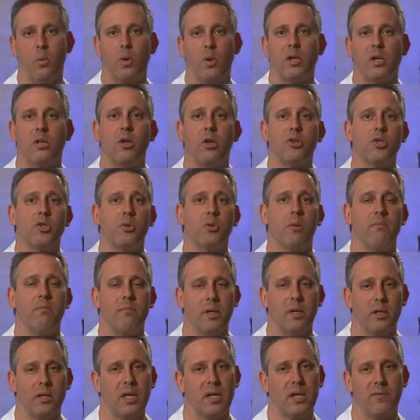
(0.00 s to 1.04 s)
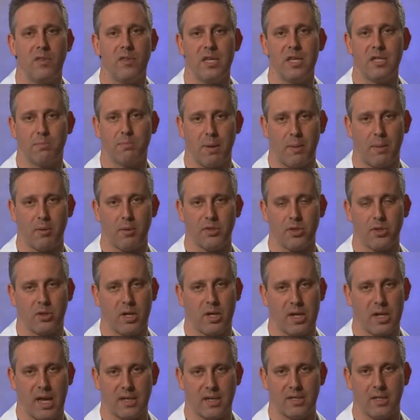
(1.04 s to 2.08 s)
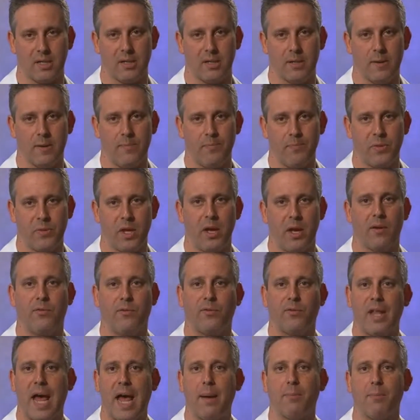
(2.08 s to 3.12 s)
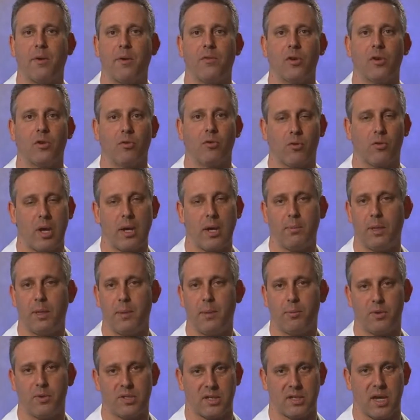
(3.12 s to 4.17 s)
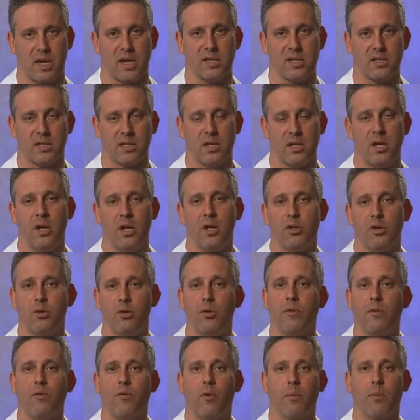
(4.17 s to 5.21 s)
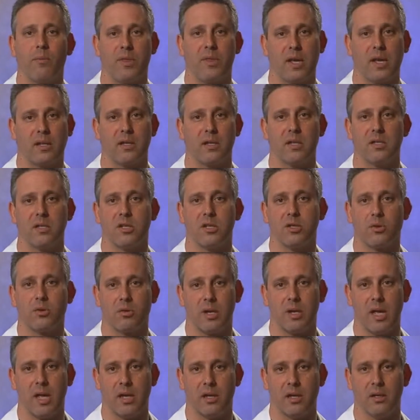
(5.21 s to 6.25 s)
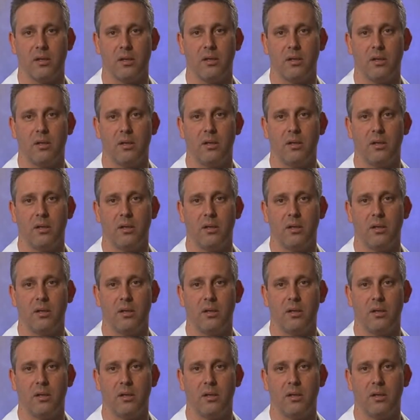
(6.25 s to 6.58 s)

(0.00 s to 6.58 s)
When close to 1 million of these bubbles are connected, a flap of incredibly precise, uniform thickness is created.